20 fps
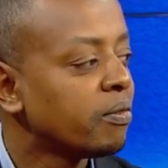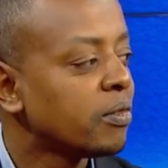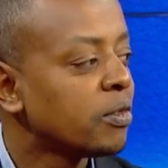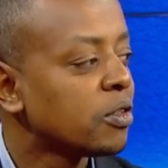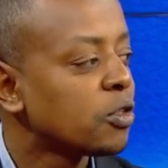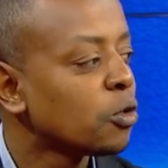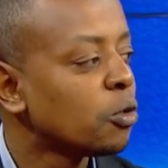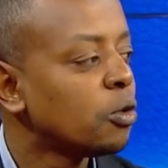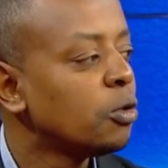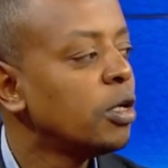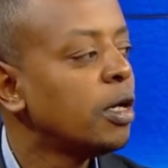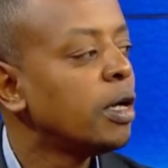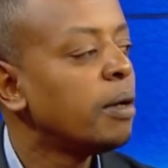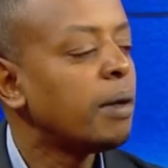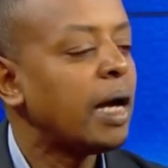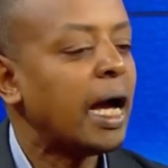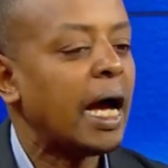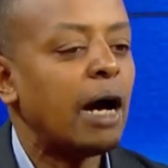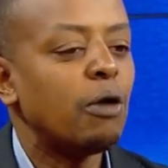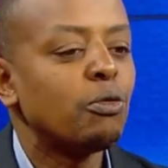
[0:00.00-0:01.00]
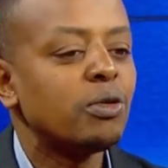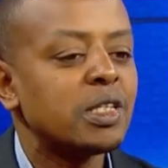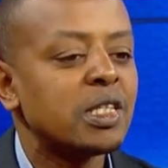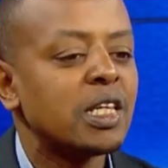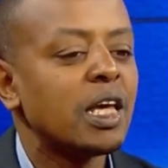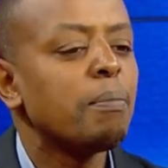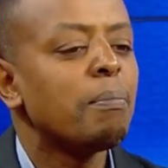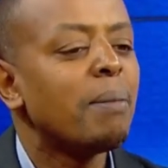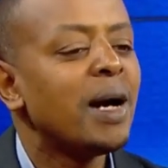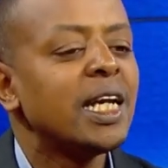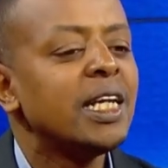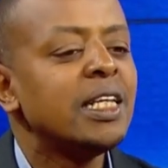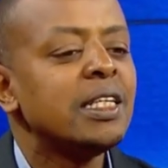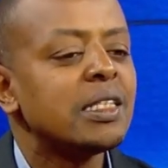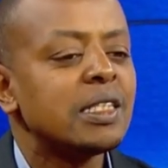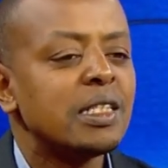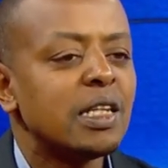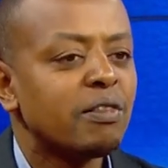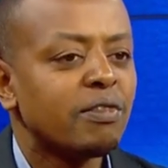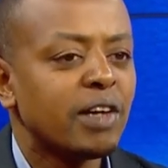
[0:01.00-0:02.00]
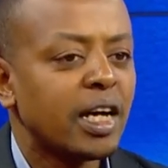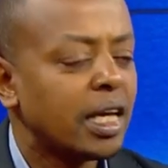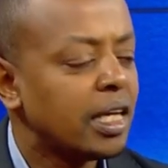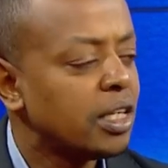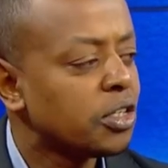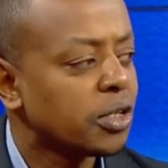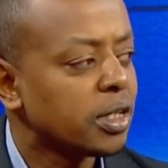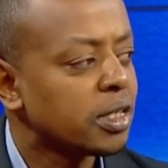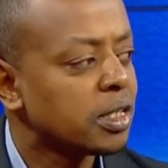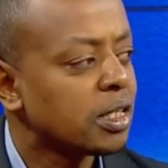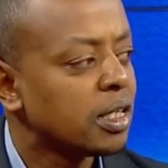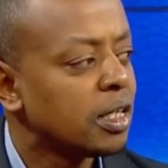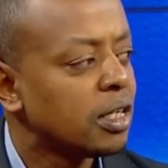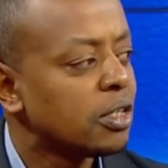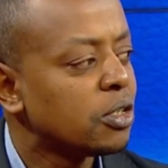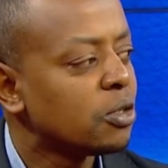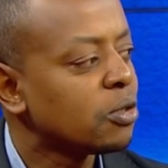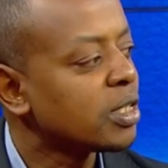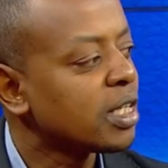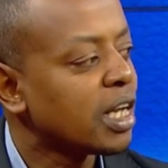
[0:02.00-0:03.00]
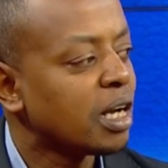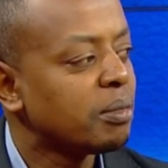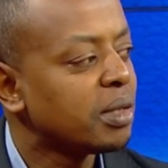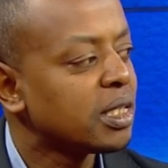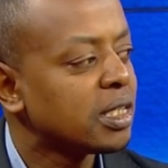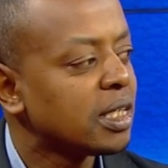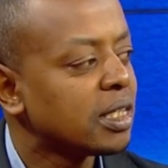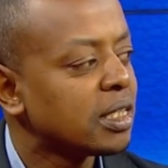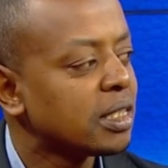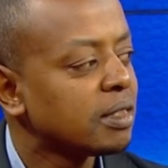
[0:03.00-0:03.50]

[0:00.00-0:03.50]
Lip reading: So I would say money is never a hindrance. to start a business.